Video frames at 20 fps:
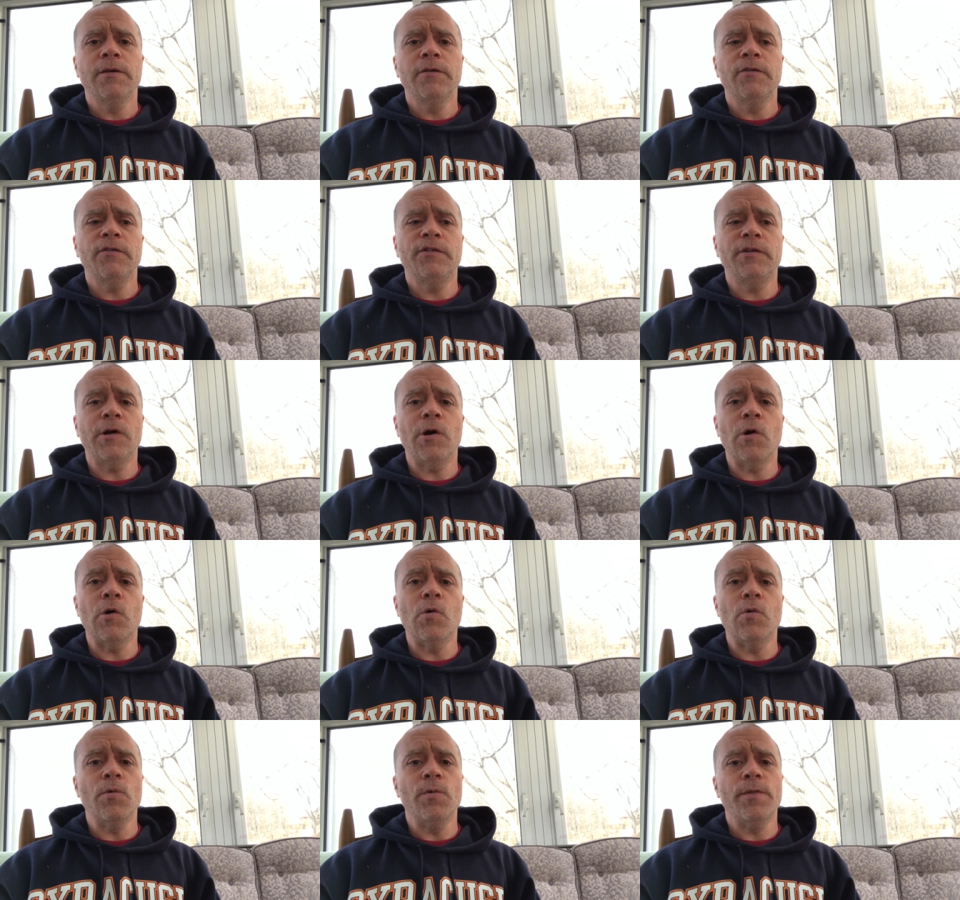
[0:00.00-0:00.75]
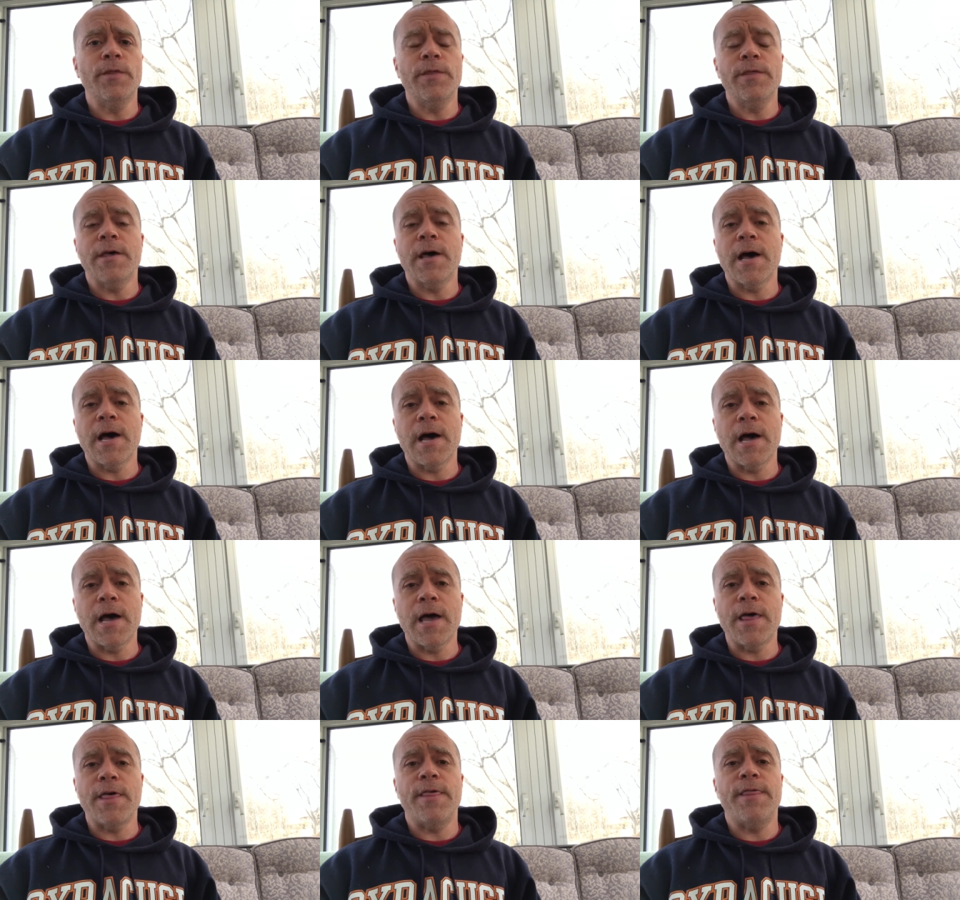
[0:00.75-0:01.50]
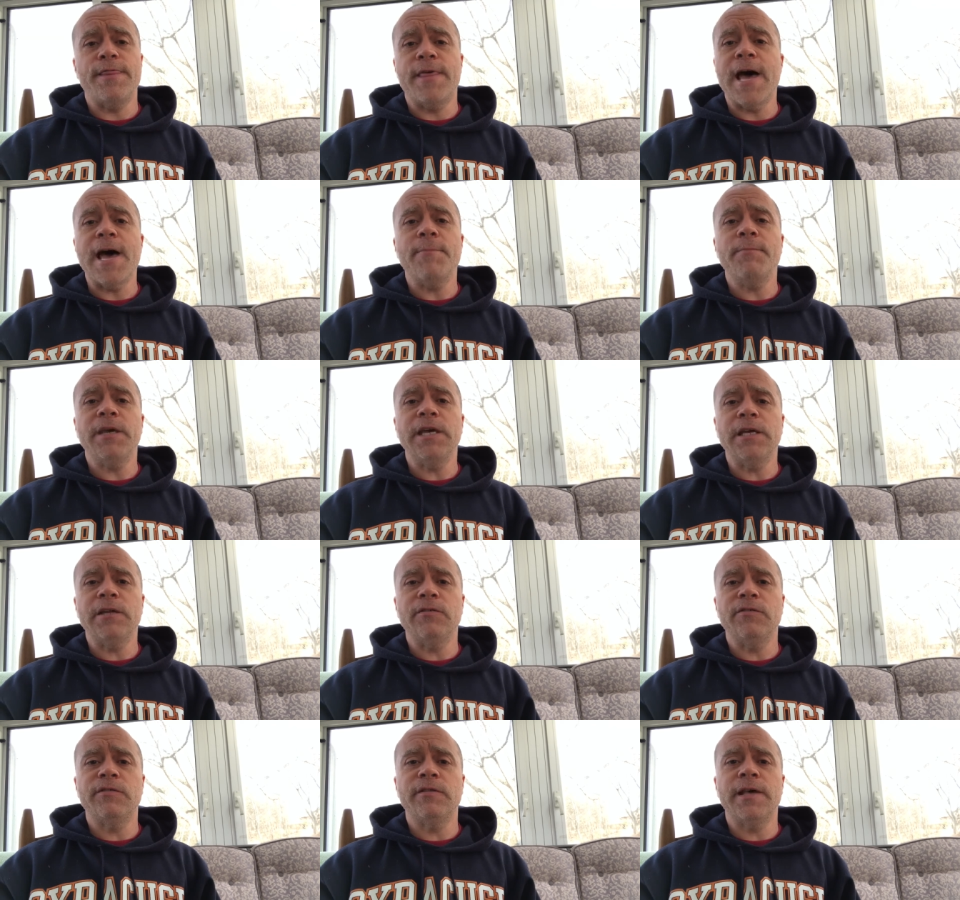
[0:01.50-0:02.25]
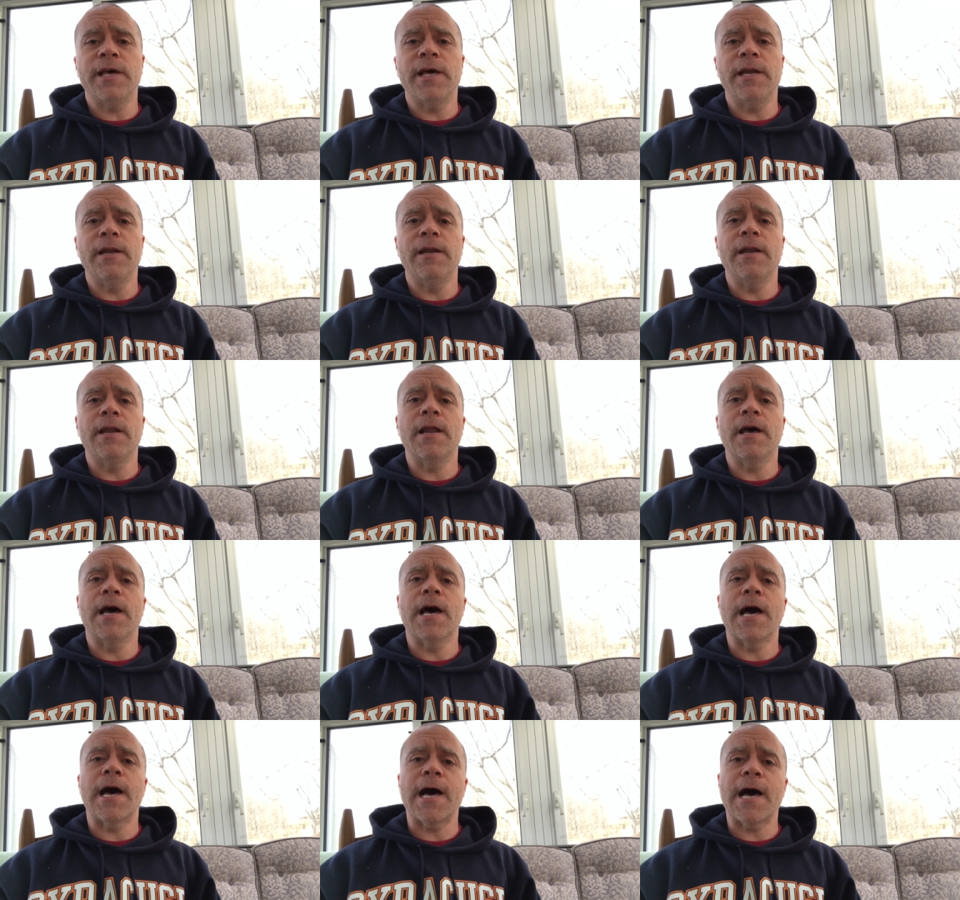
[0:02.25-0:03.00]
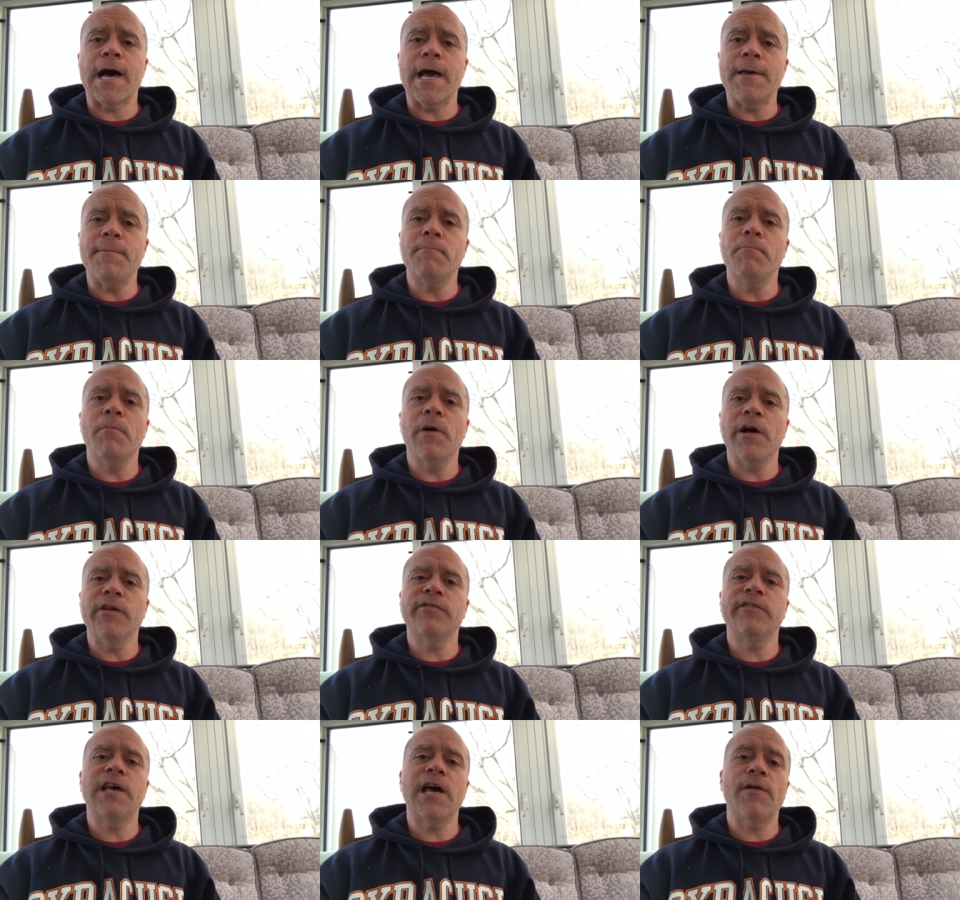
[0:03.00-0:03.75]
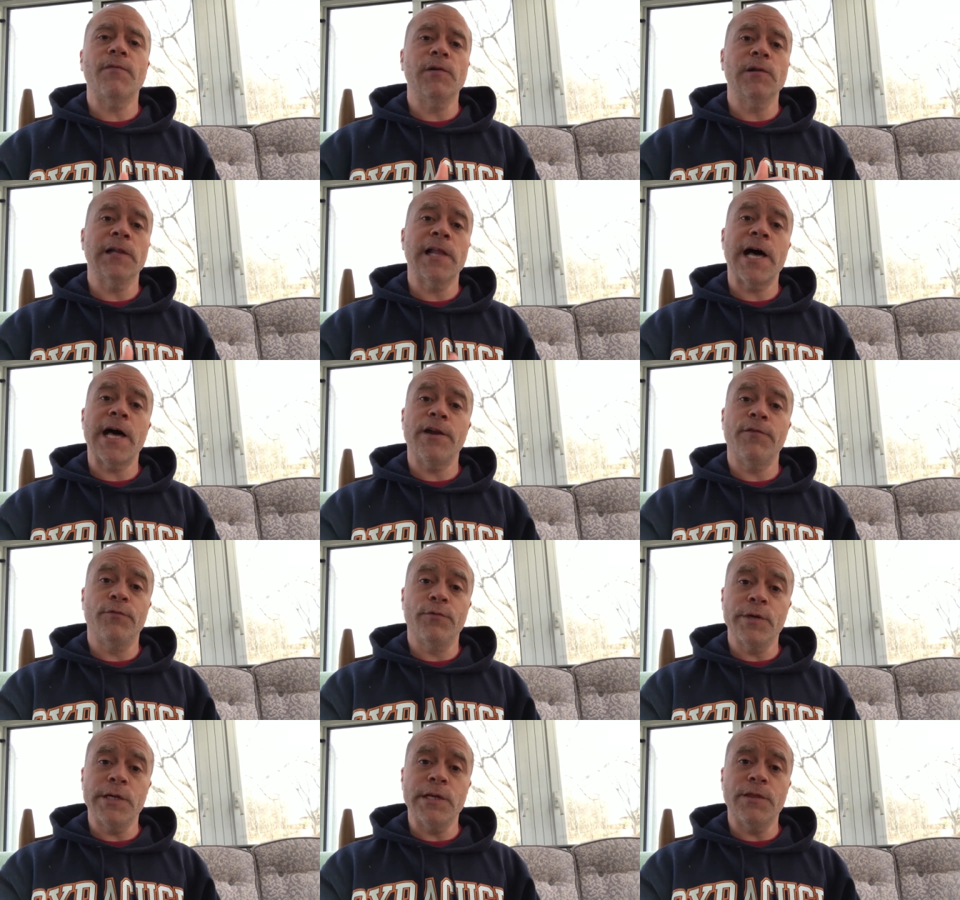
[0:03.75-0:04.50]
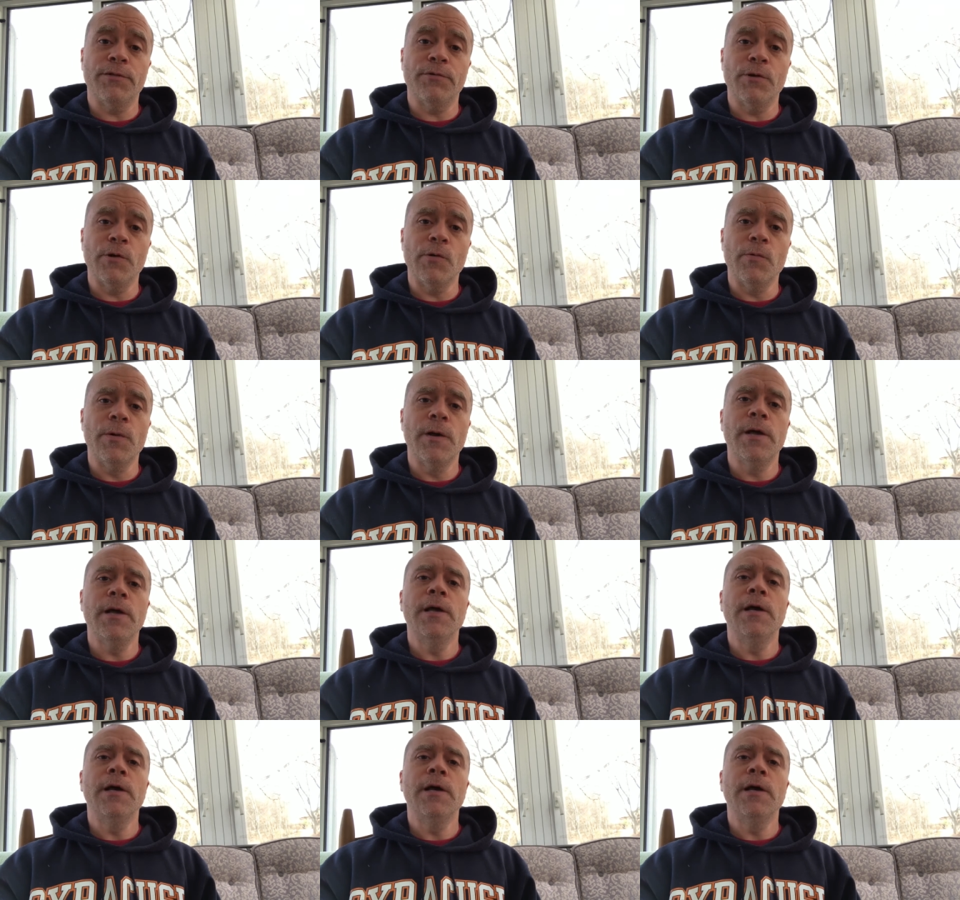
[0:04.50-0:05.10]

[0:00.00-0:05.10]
So that means that I must have a lot of read-through.